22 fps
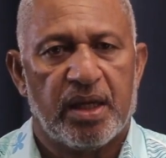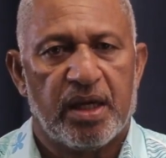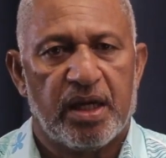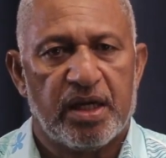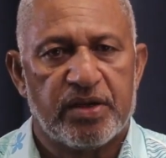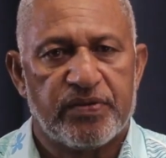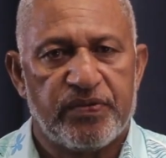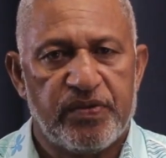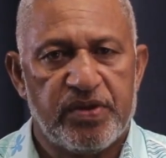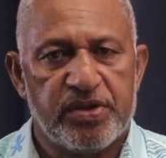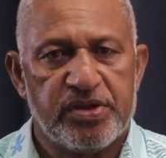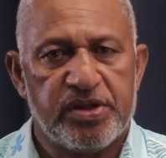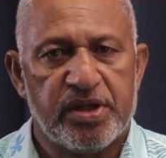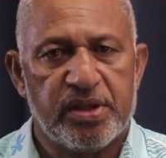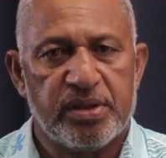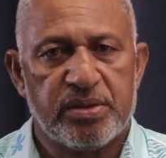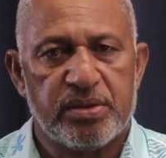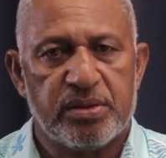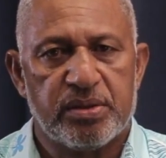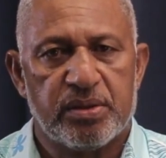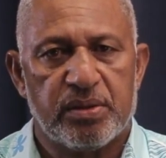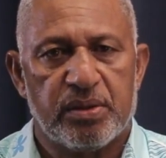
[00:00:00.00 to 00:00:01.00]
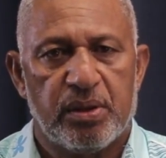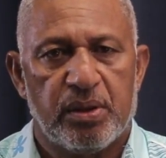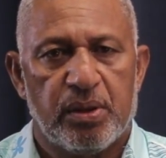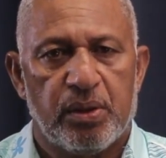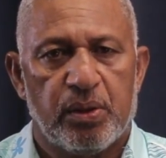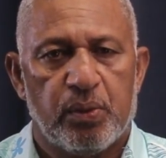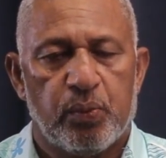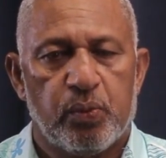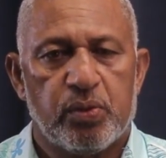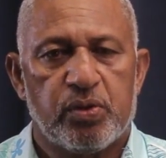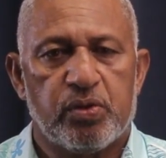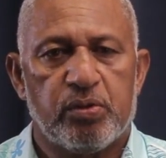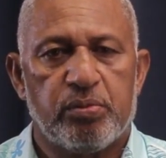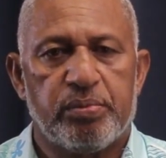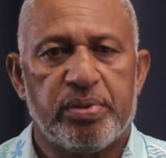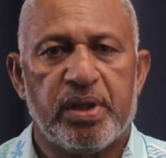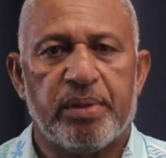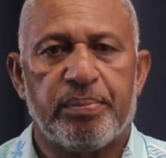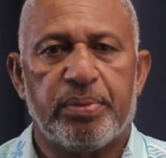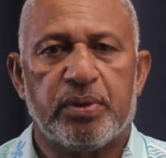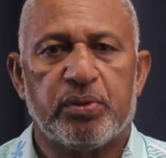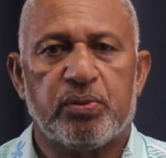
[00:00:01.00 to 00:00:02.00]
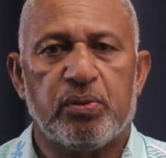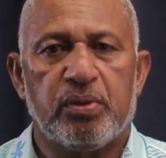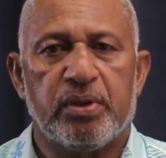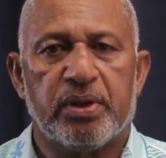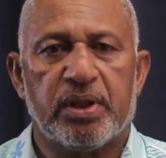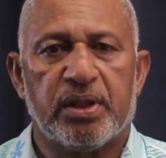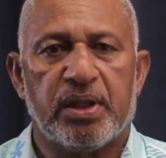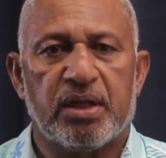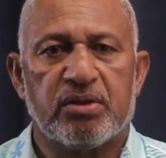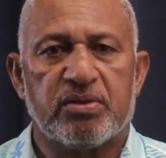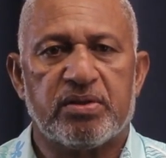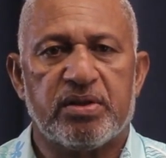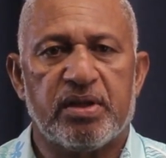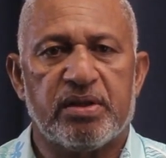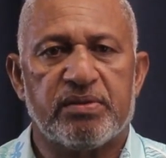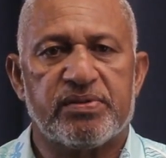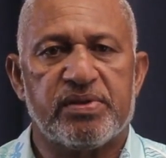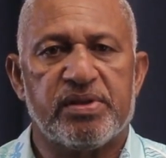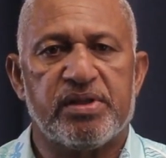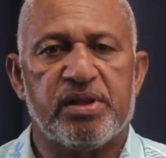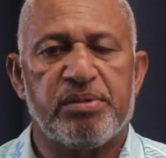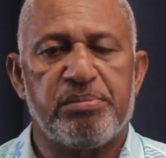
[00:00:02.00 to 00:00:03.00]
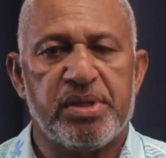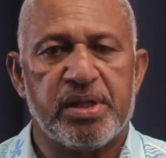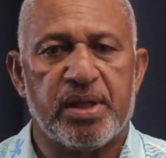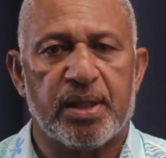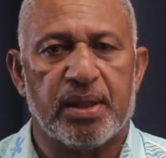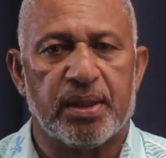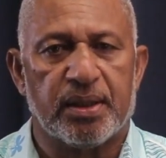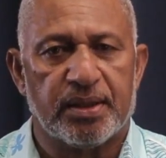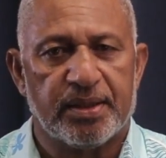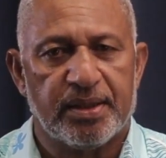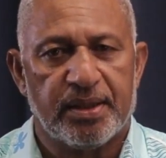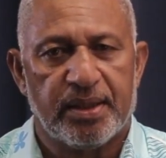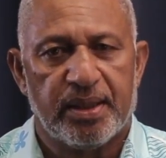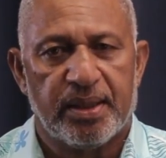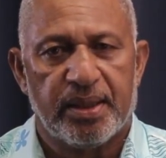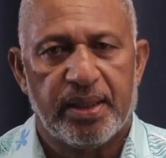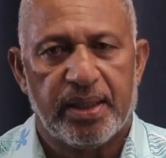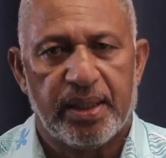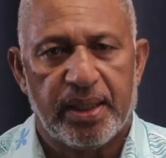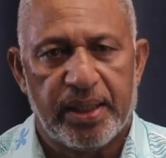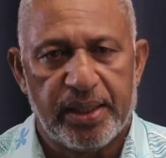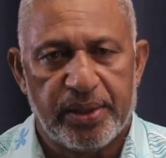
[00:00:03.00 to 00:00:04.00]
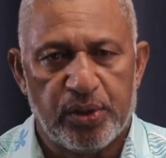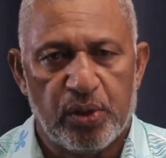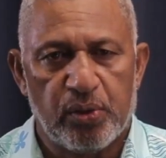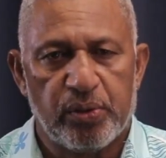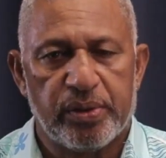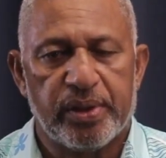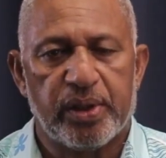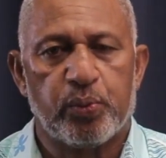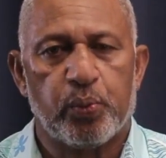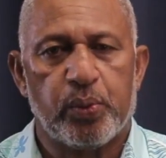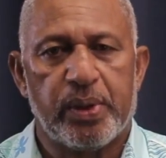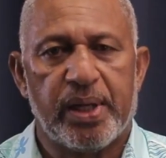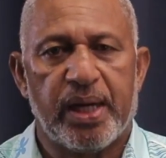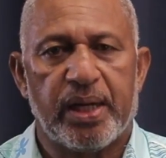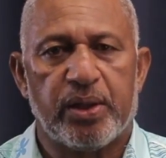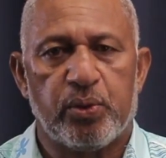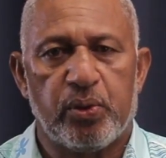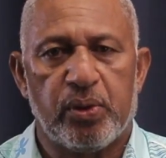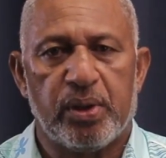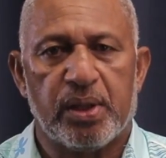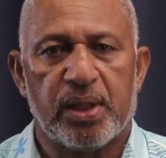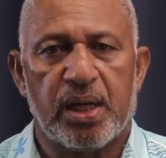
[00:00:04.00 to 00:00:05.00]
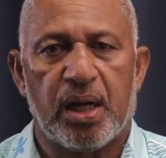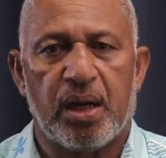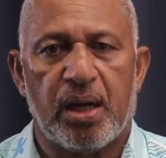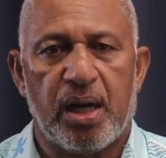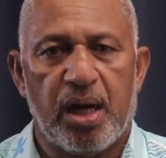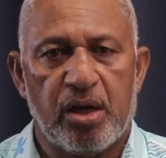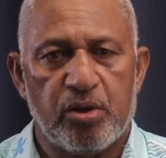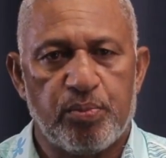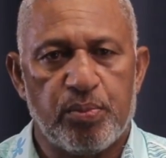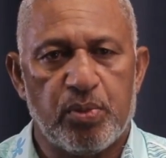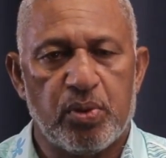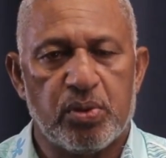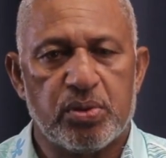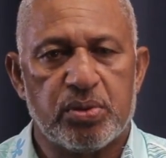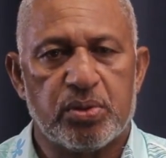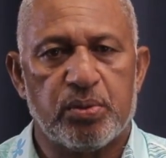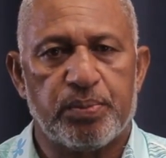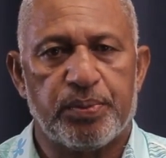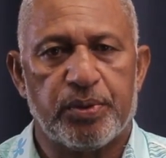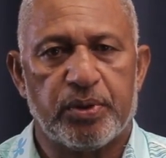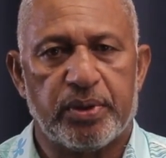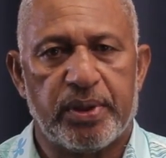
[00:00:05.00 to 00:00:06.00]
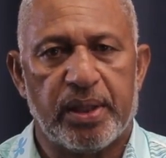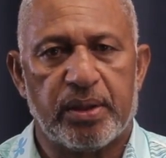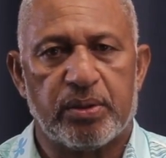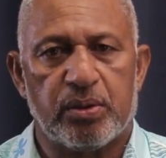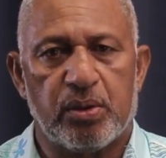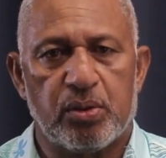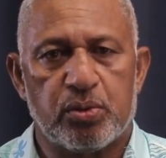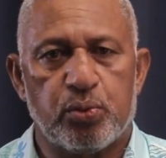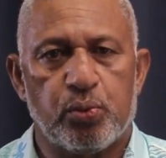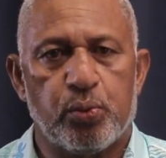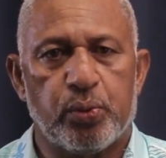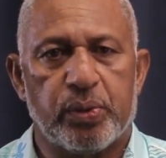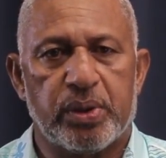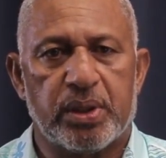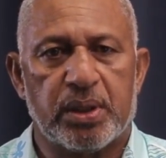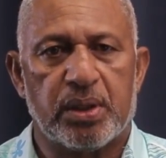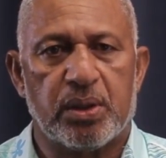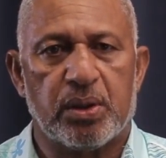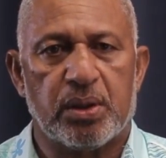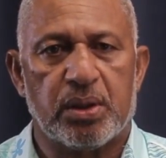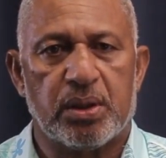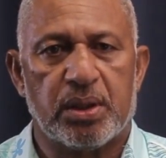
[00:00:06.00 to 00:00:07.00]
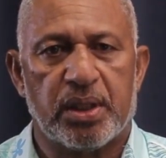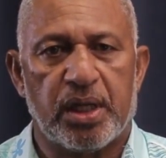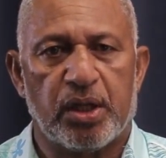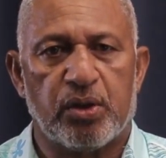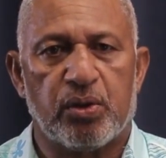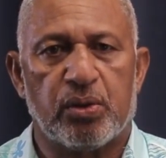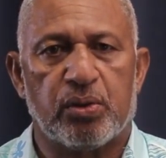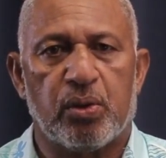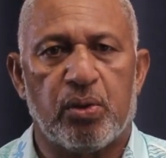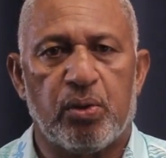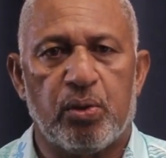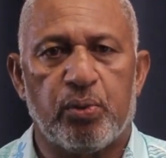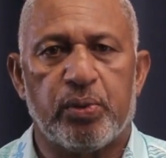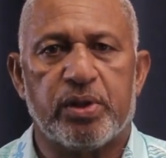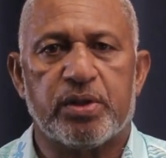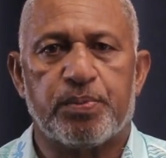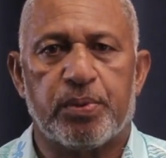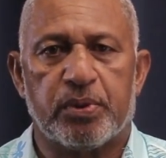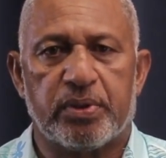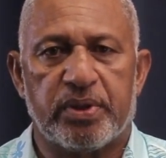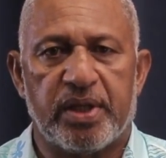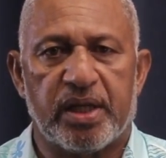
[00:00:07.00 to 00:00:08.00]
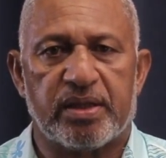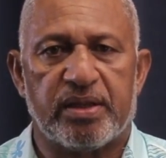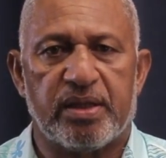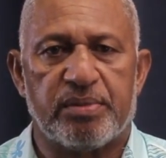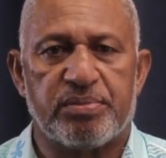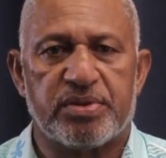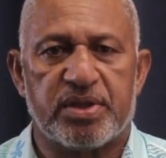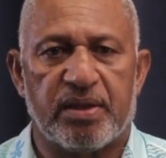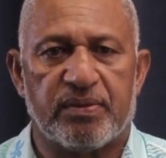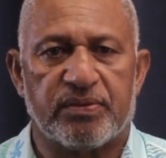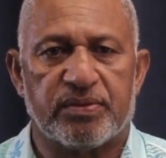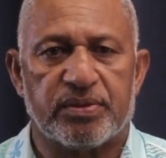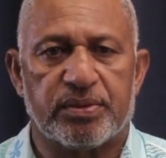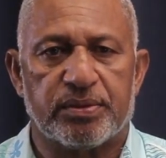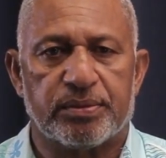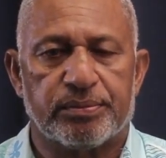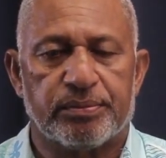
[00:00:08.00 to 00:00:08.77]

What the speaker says: As Fijians, we should be able to look at ourselves in the mirror and know that we are doing our utmost to protect those who cannot always protect themselves.